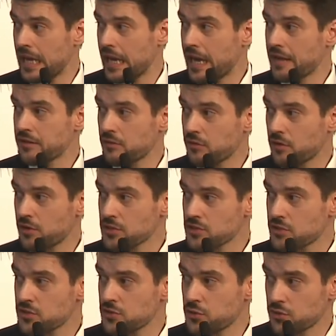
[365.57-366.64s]
And of course,
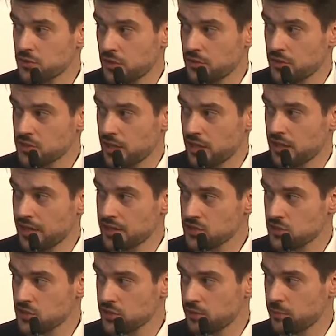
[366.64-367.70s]
these new terrorist
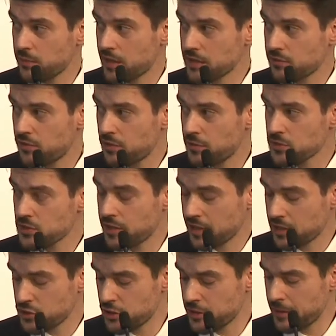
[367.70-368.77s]
alliances and platforms like
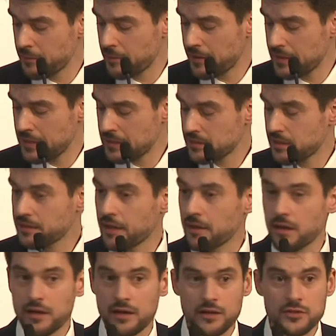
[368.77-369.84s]
JINIM that I
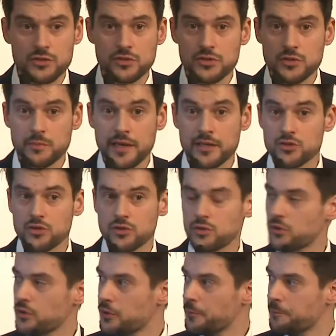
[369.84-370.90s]
just mentioned to
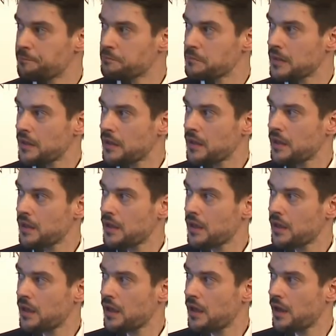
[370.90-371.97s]
you.
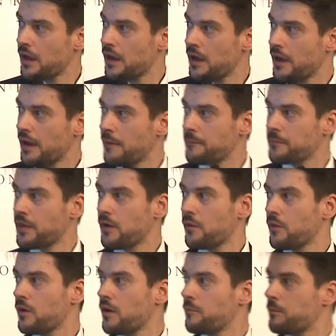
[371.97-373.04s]
Now,
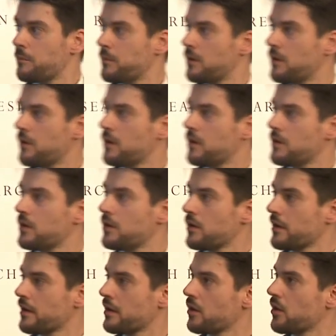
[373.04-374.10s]

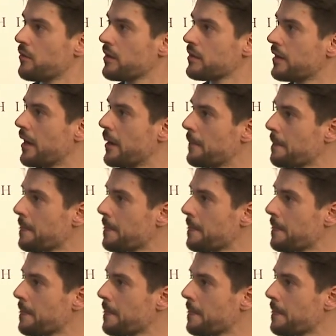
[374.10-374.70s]
okay, going there.